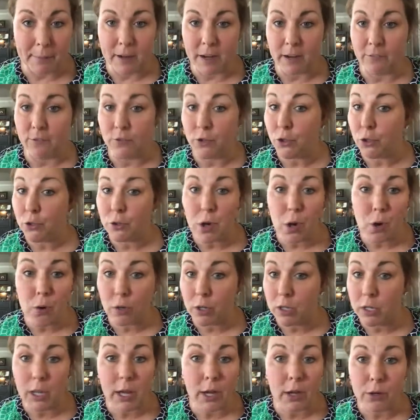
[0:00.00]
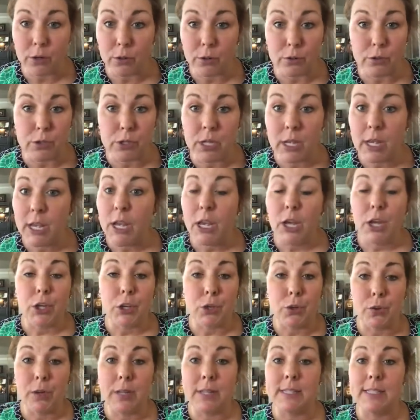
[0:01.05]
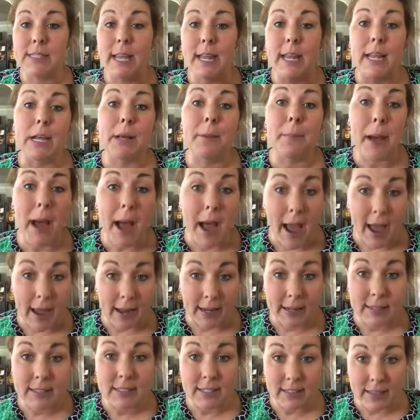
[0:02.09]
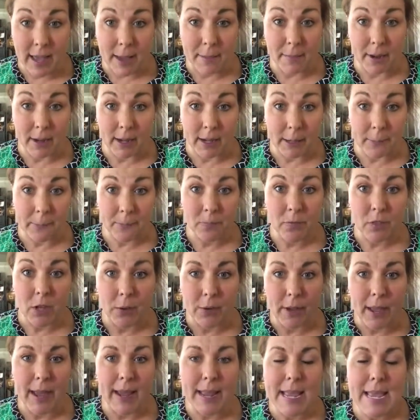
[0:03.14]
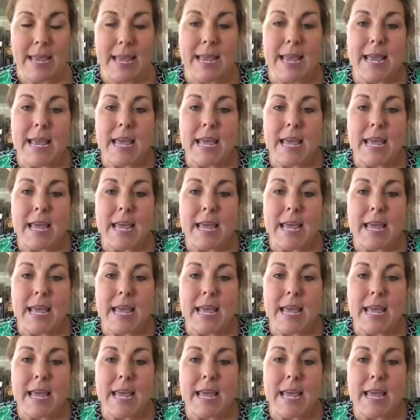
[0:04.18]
But if you don't close, you can say goodbye to that money, okay?